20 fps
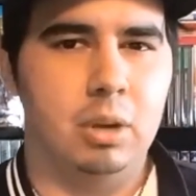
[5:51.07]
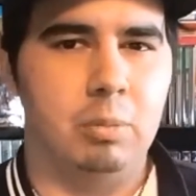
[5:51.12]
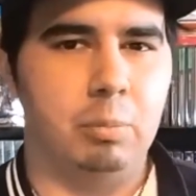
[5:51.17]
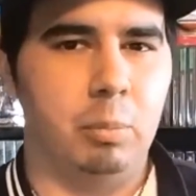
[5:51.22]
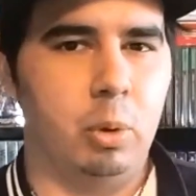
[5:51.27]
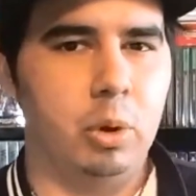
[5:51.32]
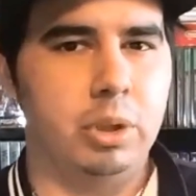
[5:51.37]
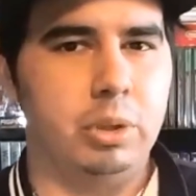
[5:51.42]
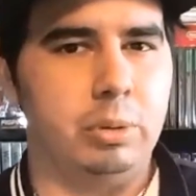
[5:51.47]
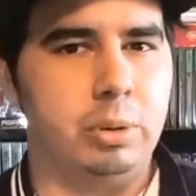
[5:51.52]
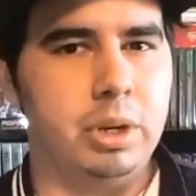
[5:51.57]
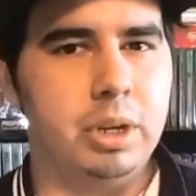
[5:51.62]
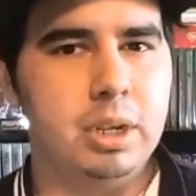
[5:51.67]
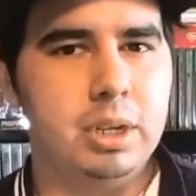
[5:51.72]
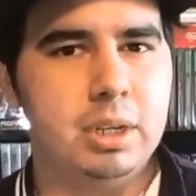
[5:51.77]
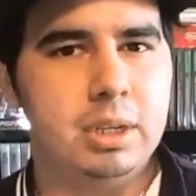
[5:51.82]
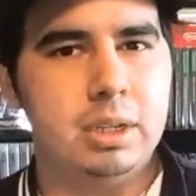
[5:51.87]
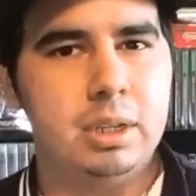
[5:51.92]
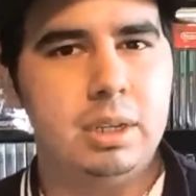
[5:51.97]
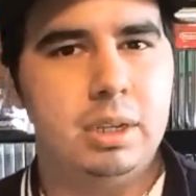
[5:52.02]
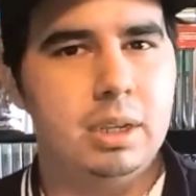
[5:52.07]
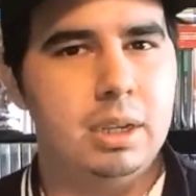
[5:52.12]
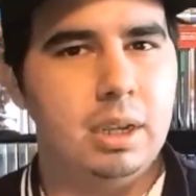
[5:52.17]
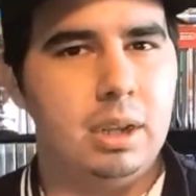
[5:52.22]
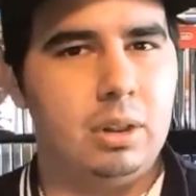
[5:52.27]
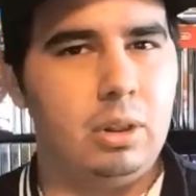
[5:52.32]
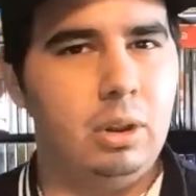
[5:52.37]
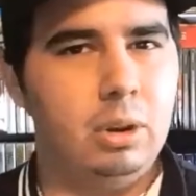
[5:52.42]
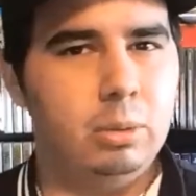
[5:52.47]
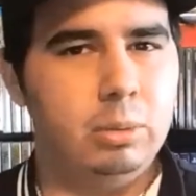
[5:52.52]
more unique,
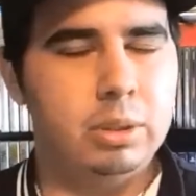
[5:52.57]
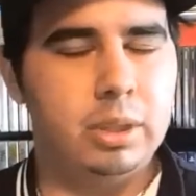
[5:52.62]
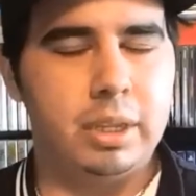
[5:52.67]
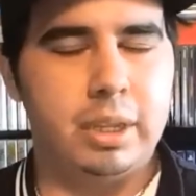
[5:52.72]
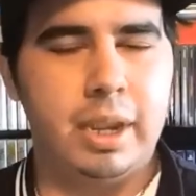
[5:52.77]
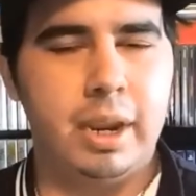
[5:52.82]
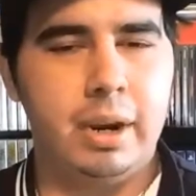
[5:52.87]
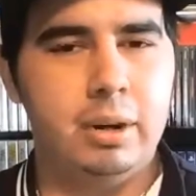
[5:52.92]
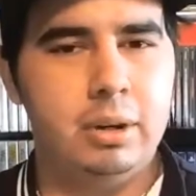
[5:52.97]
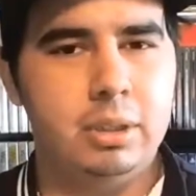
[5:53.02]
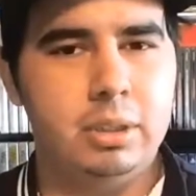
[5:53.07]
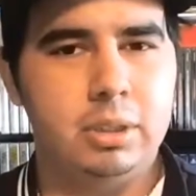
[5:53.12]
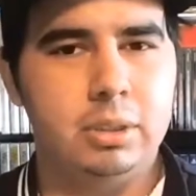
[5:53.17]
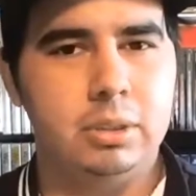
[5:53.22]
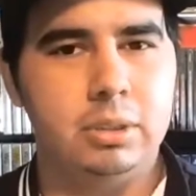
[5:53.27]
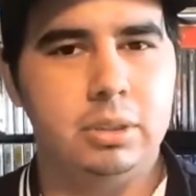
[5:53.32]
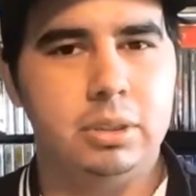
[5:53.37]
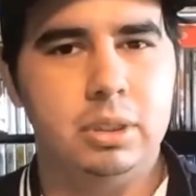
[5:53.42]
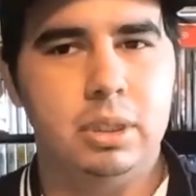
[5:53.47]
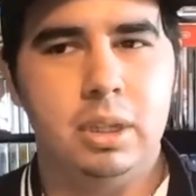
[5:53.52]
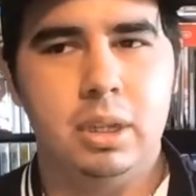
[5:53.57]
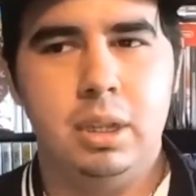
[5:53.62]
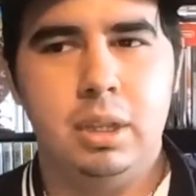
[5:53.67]
along with the characters.